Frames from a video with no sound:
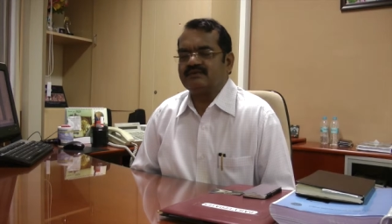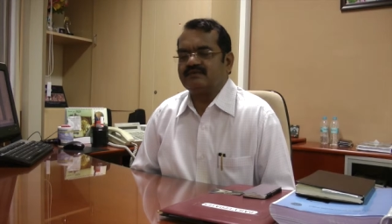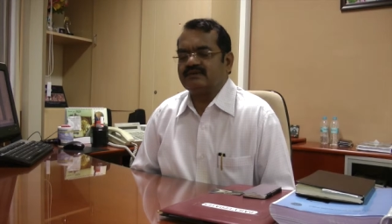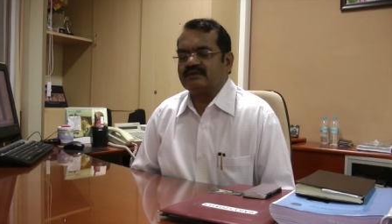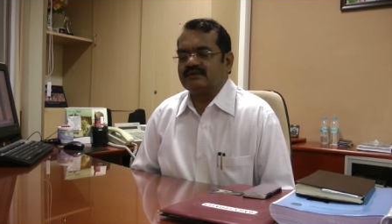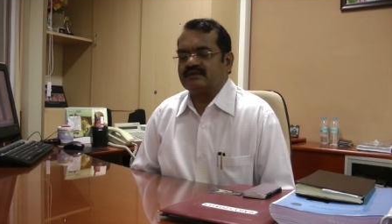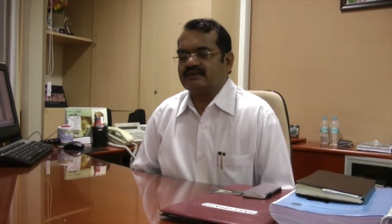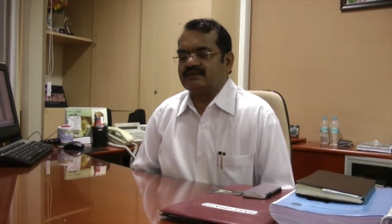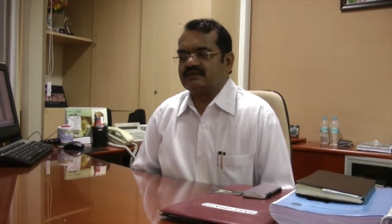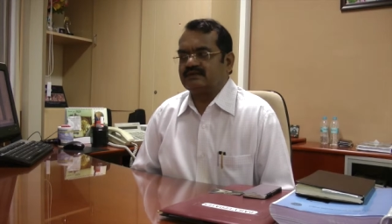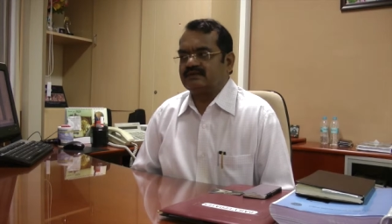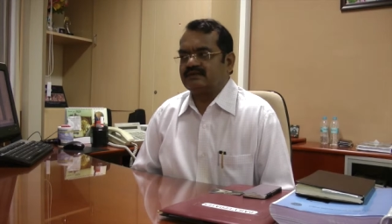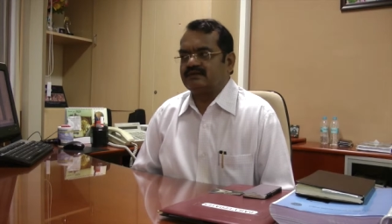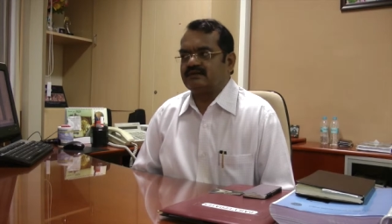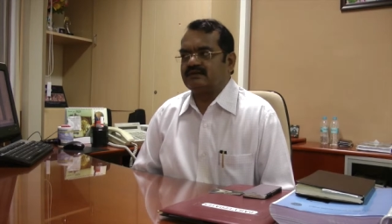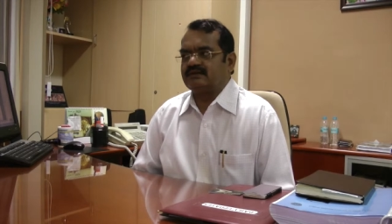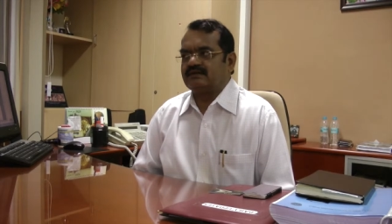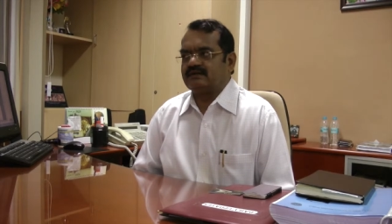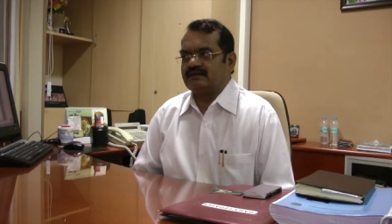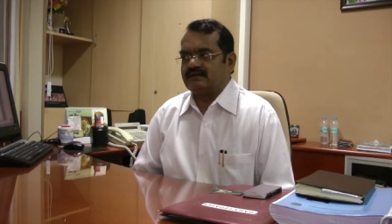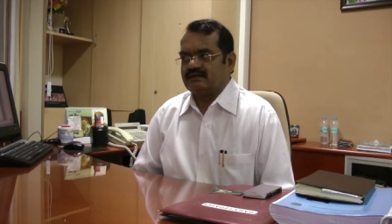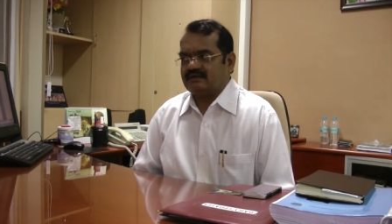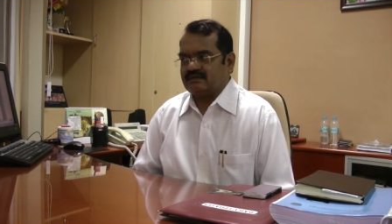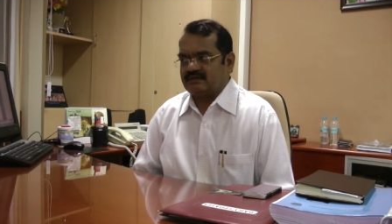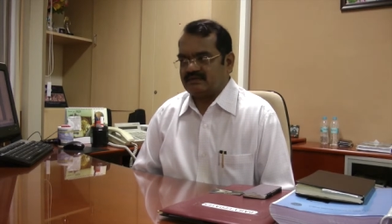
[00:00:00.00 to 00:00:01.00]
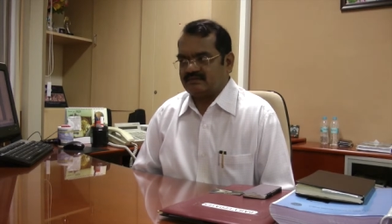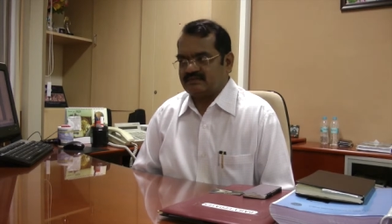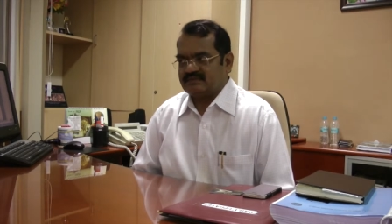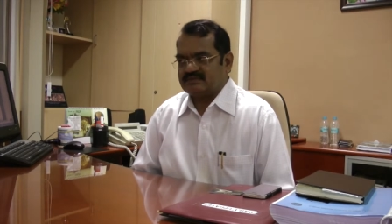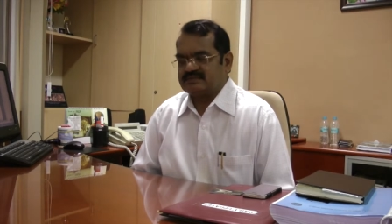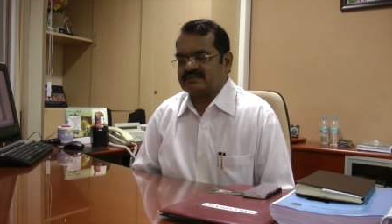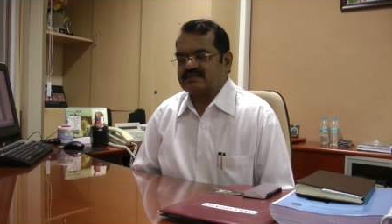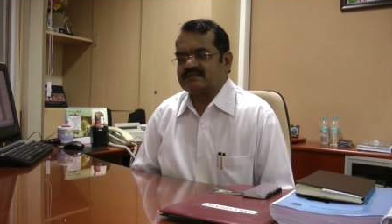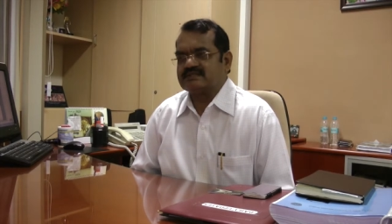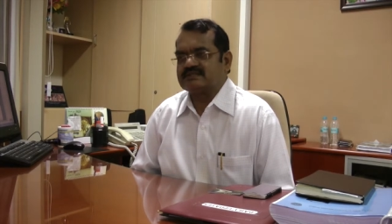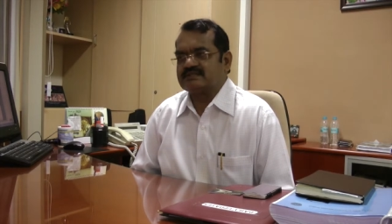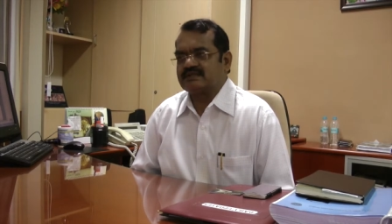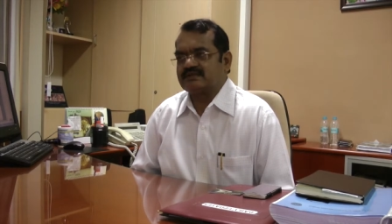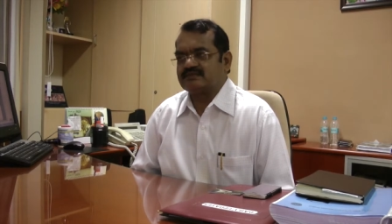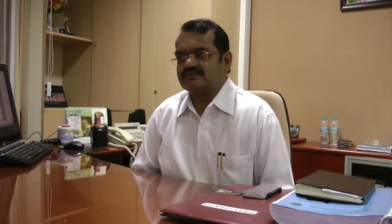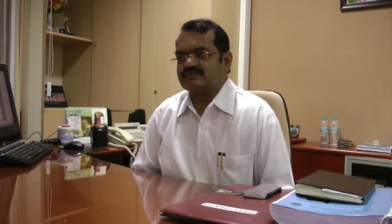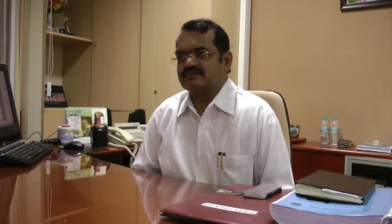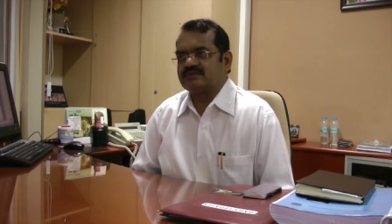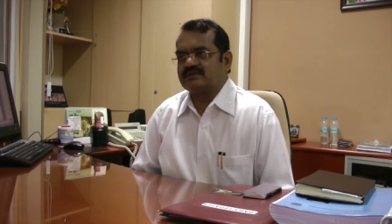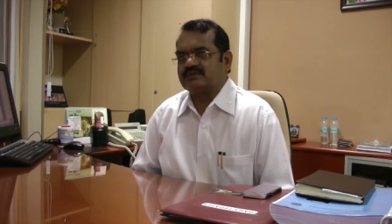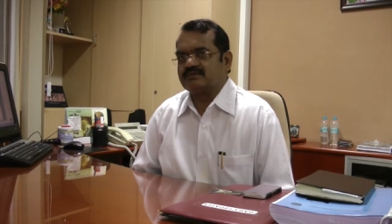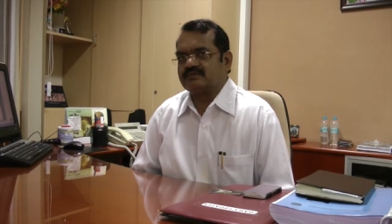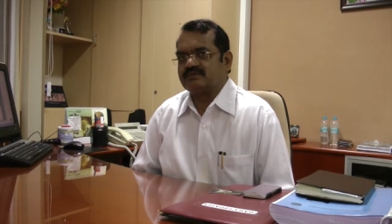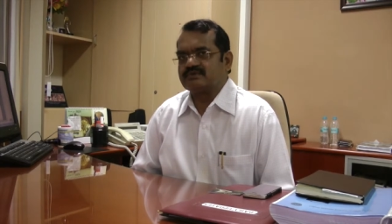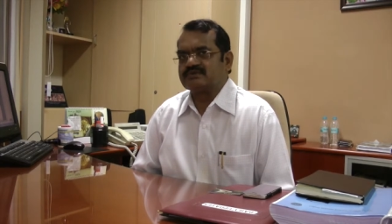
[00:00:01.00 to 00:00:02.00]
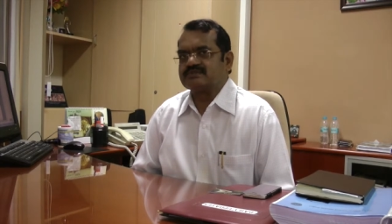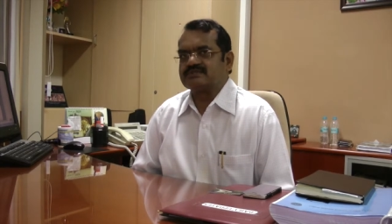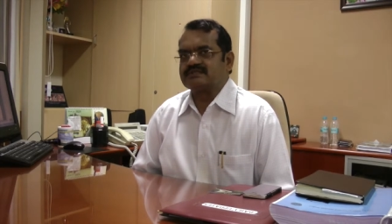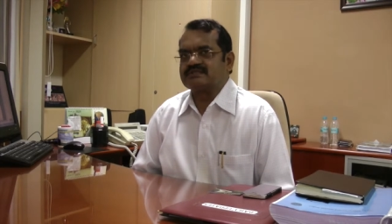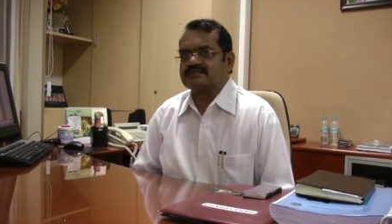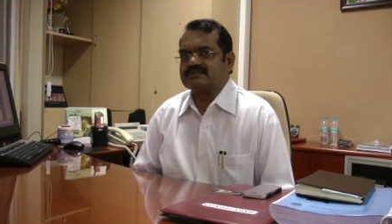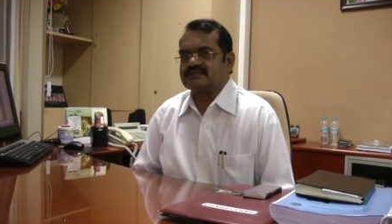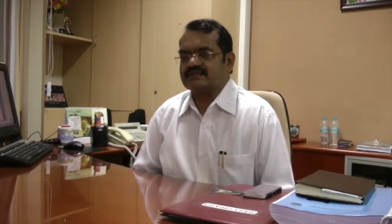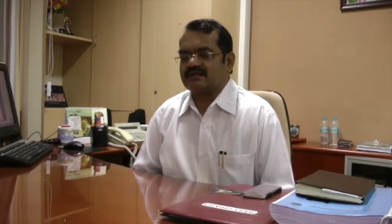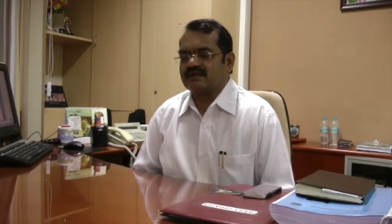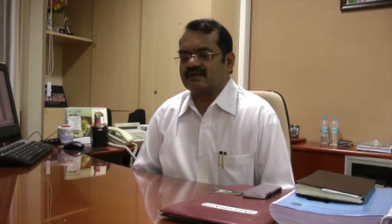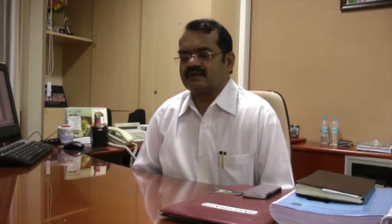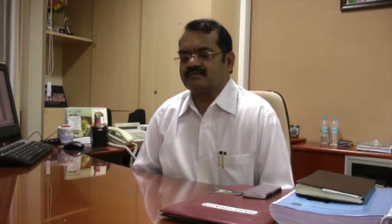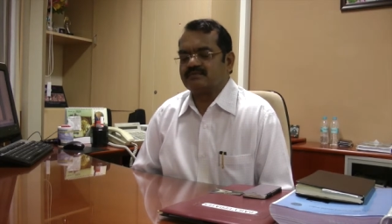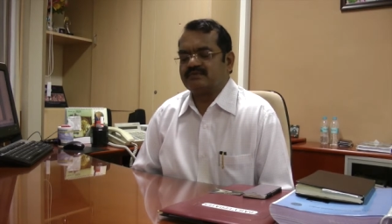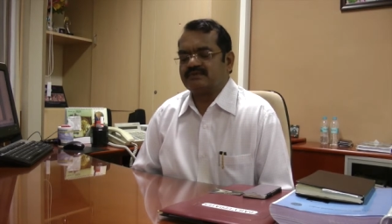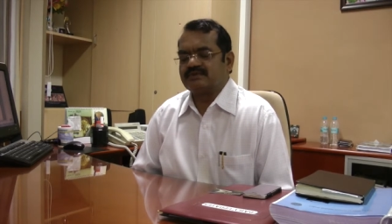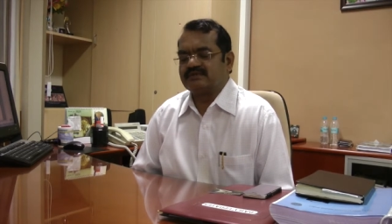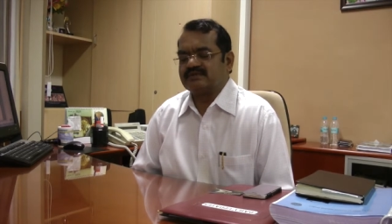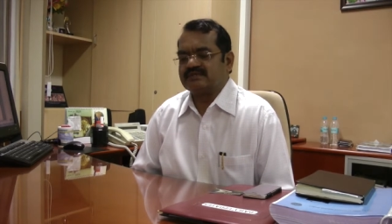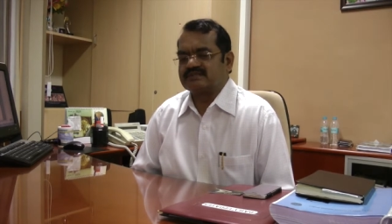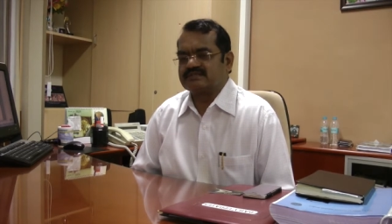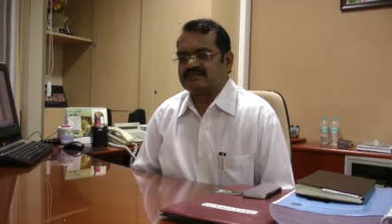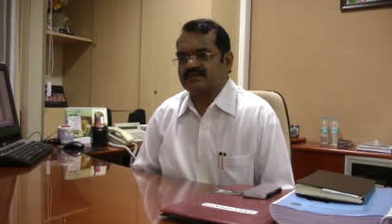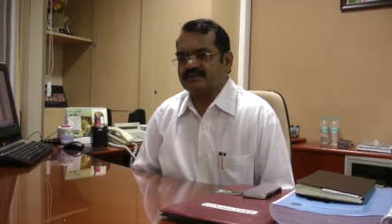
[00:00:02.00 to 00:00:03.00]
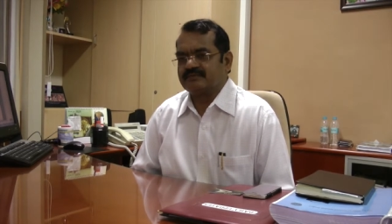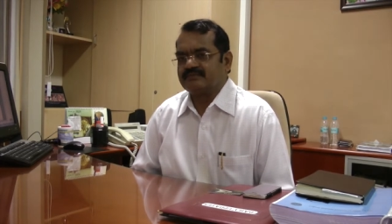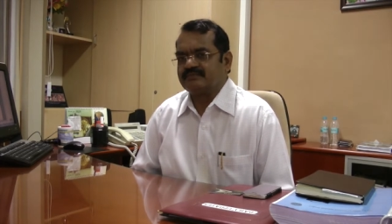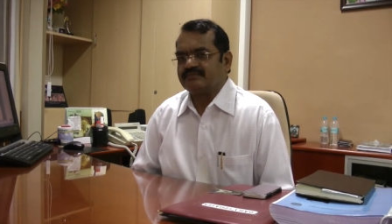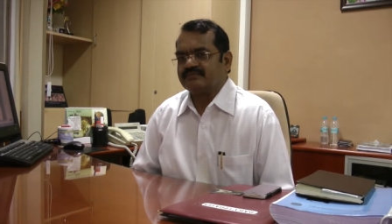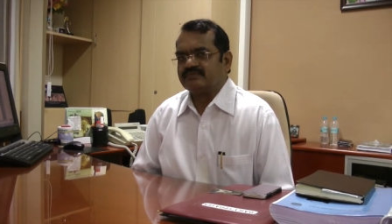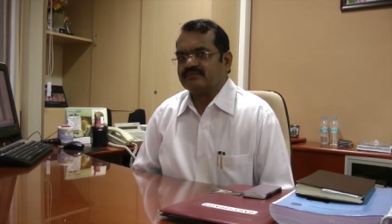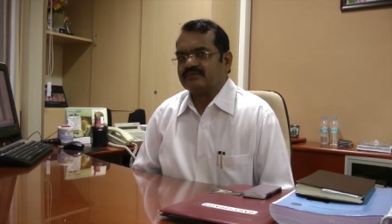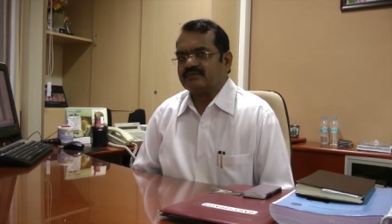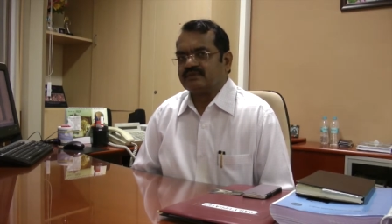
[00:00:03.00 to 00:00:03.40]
our missions, also remote sensing or communication,